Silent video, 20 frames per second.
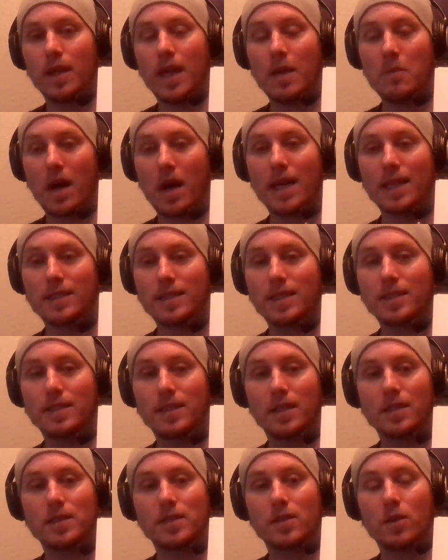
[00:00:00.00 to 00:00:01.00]
in my
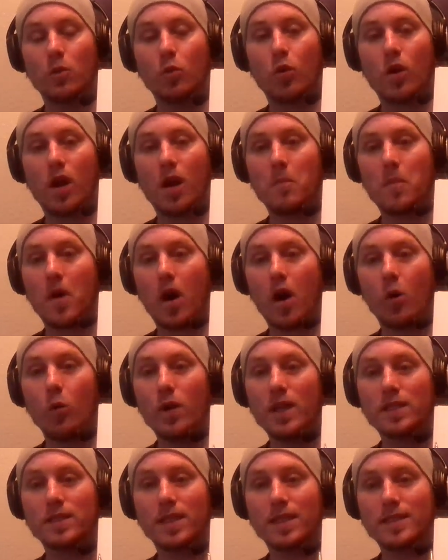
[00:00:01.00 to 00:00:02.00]
existence where I'm
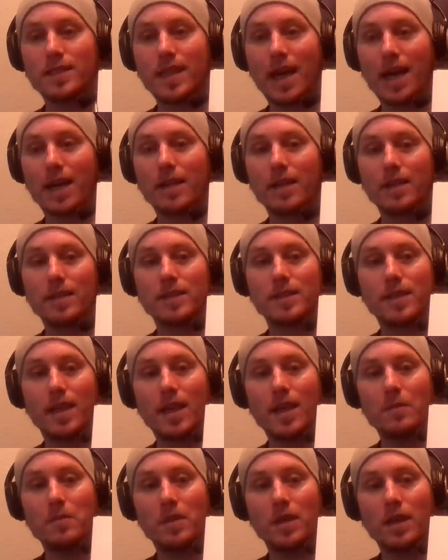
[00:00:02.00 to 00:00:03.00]
always exactly the
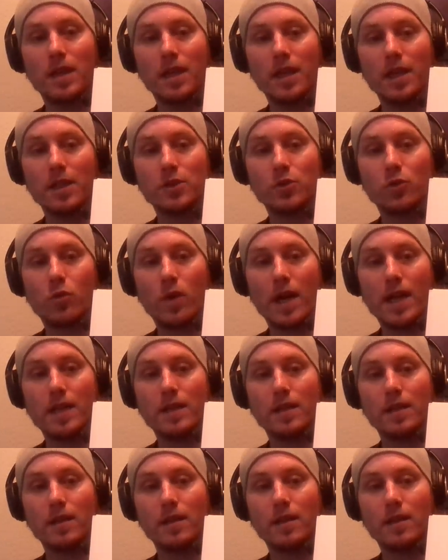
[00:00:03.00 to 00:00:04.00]
same is
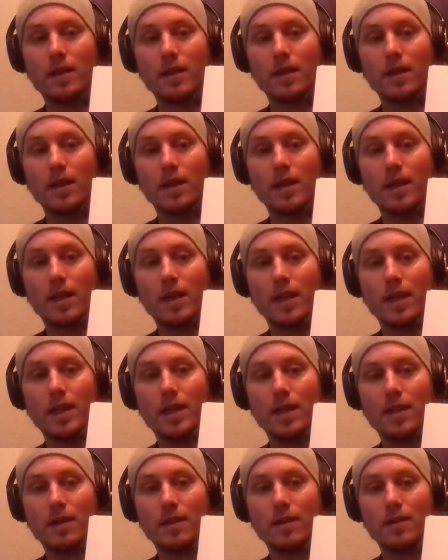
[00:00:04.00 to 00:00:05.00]
right
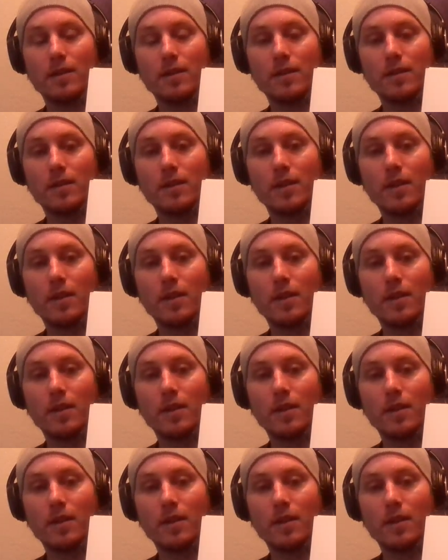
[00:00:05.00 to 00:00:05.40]
here,